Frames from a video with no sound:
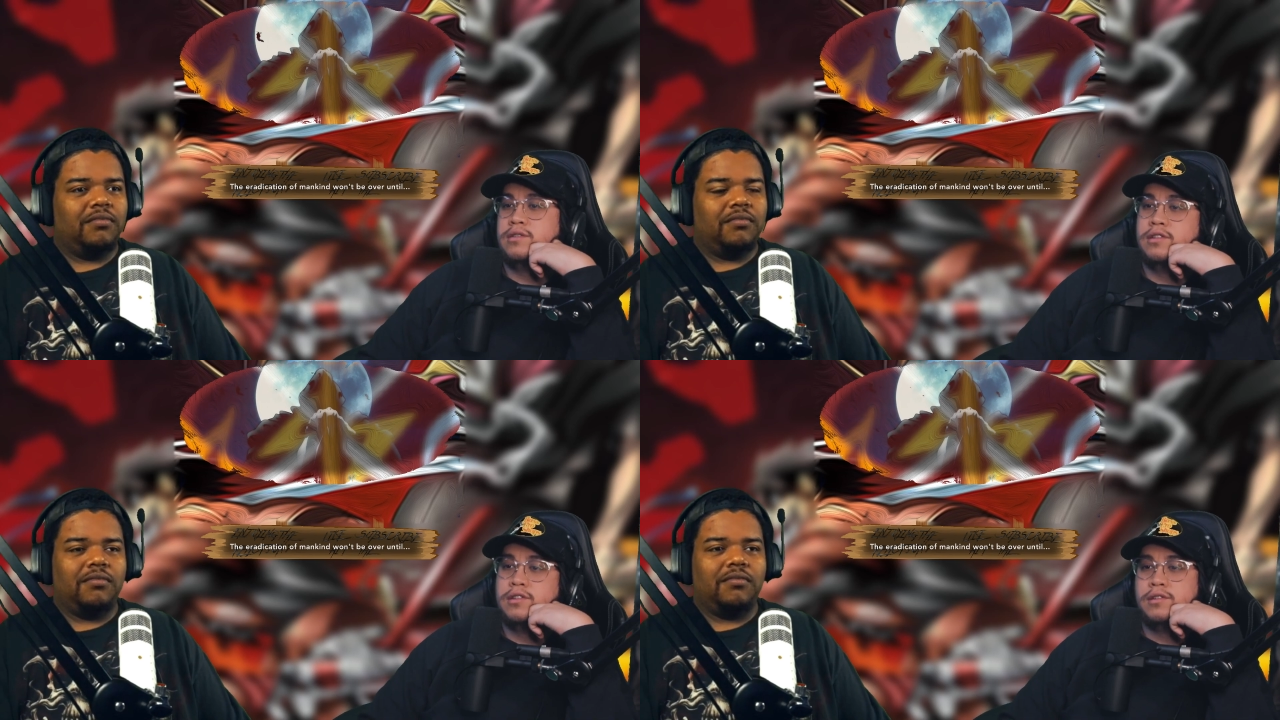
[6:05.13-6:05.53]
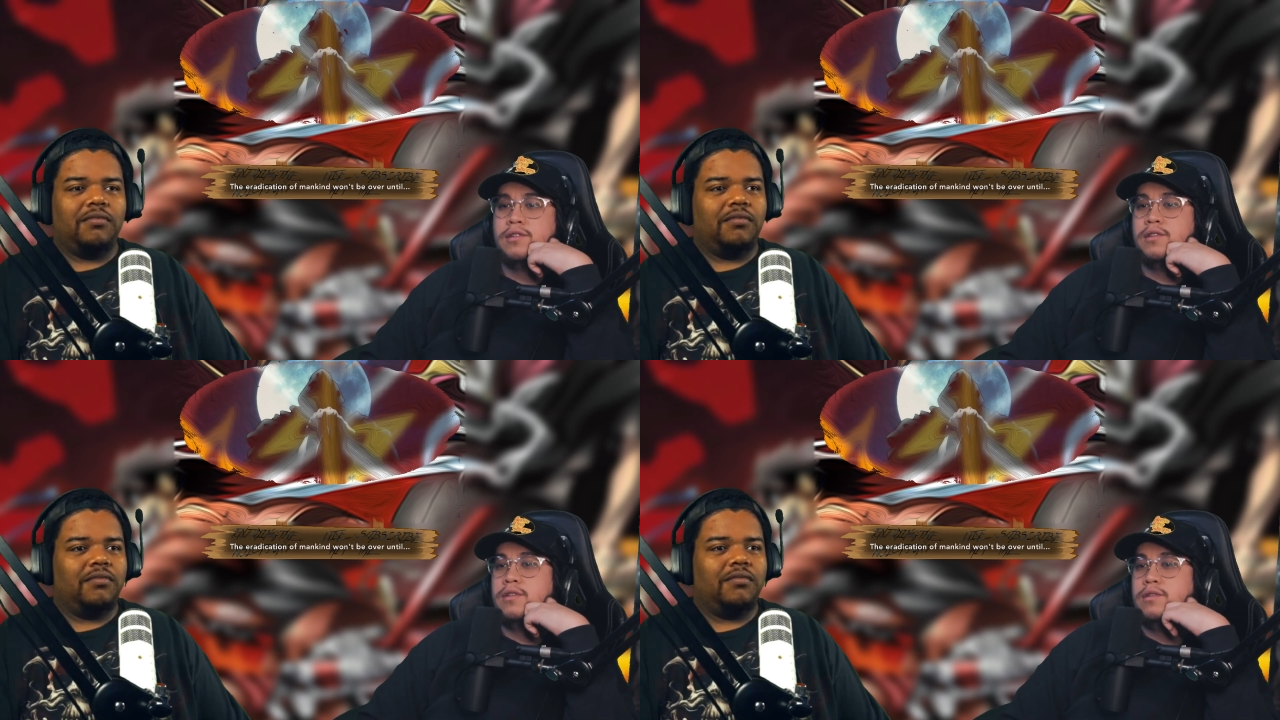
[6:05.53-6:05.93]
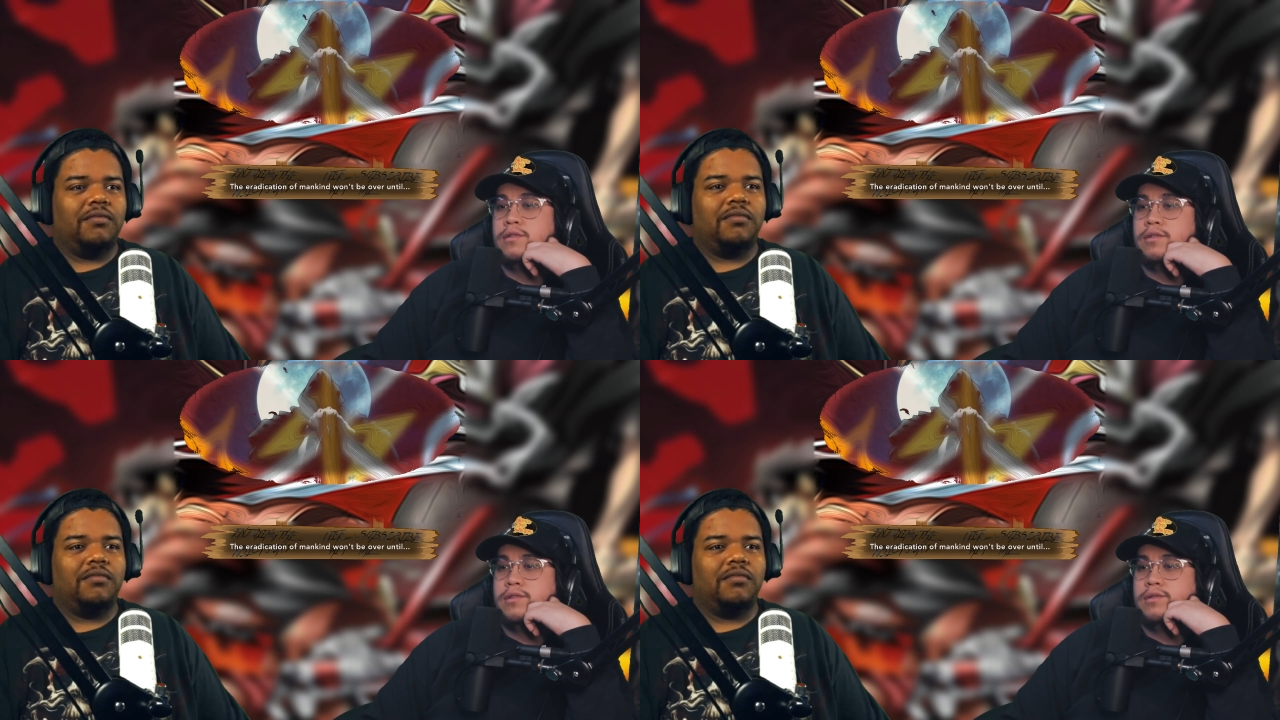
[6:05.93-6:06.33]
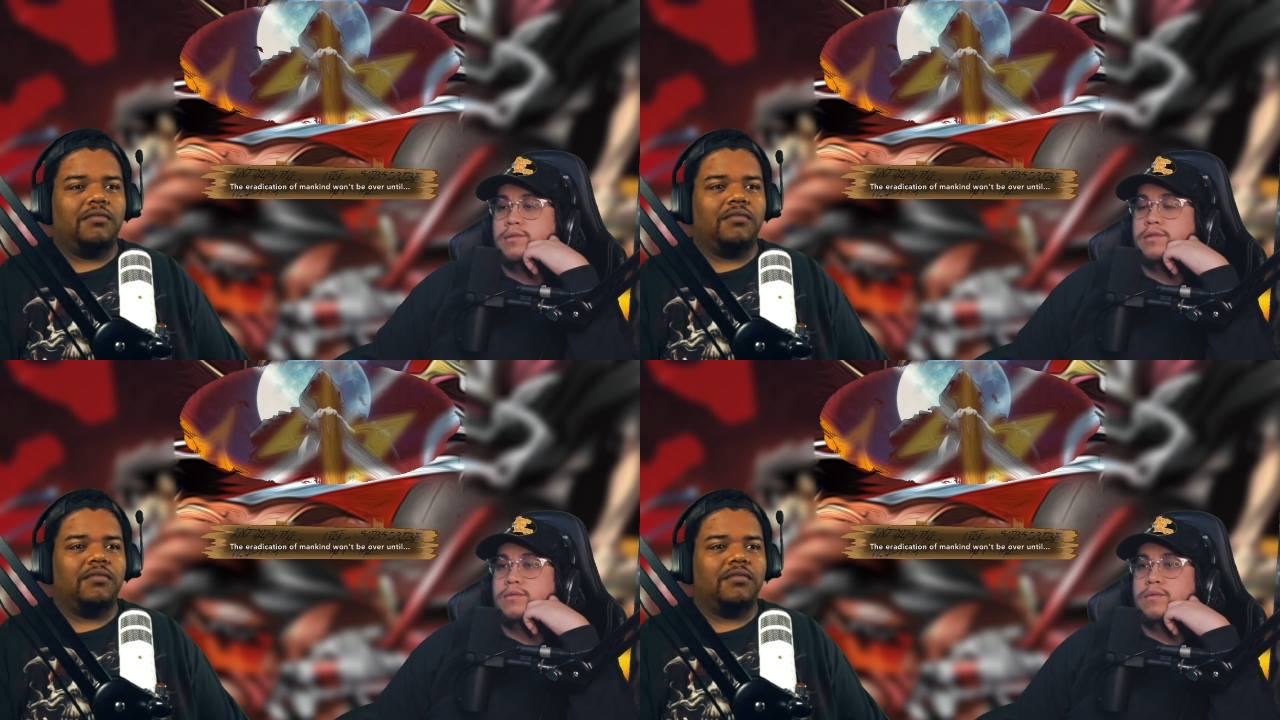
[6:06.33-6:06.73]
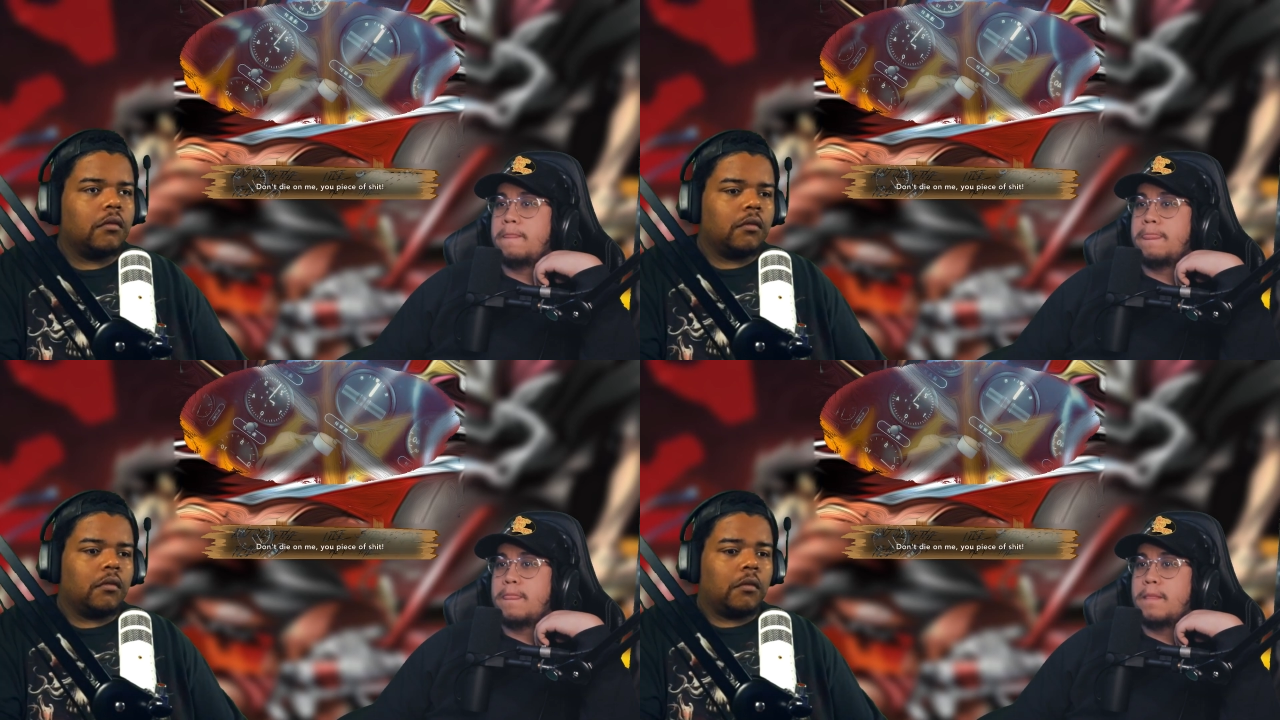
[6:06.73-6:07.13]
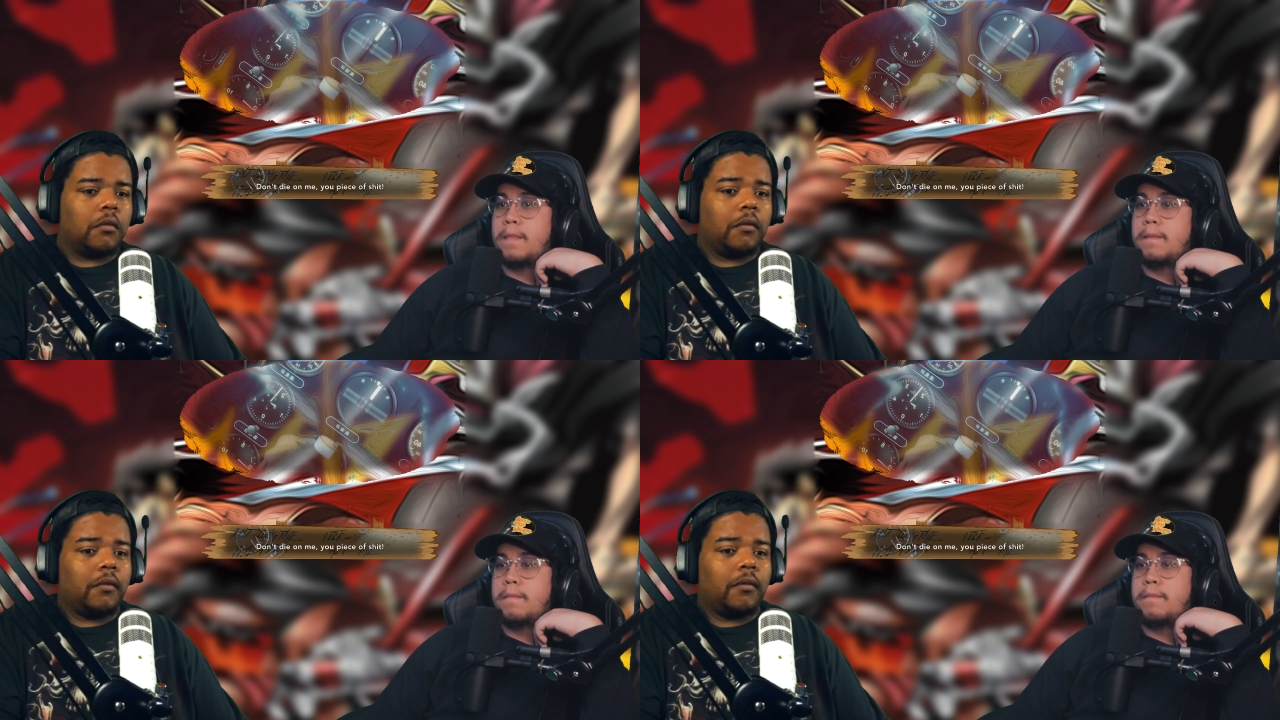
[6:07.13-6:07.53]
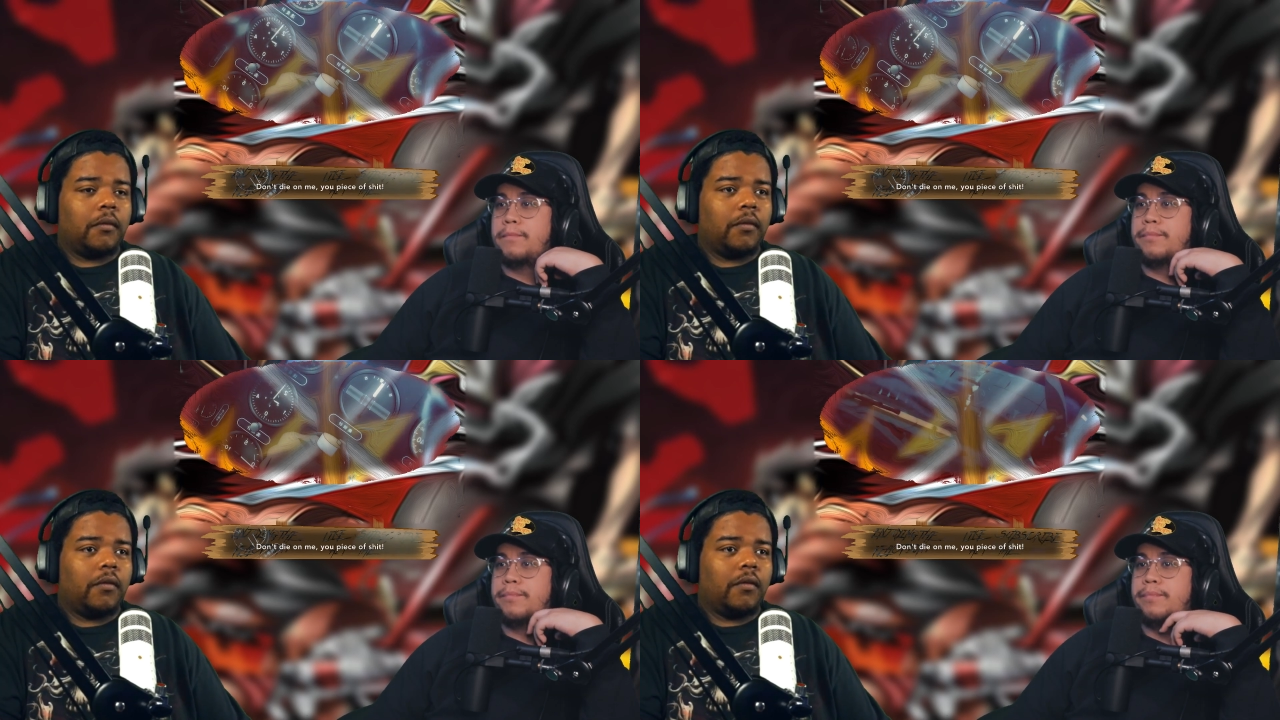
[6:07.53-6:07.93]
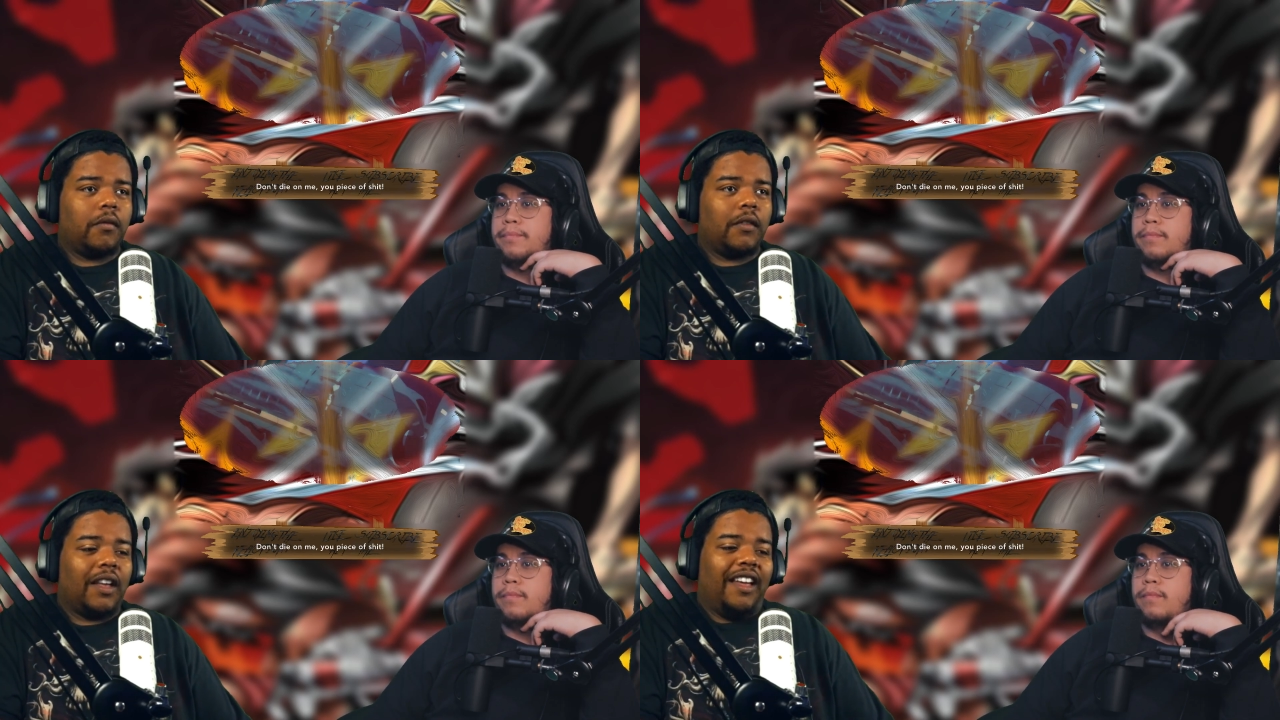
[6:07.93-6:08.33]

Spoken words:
(silence)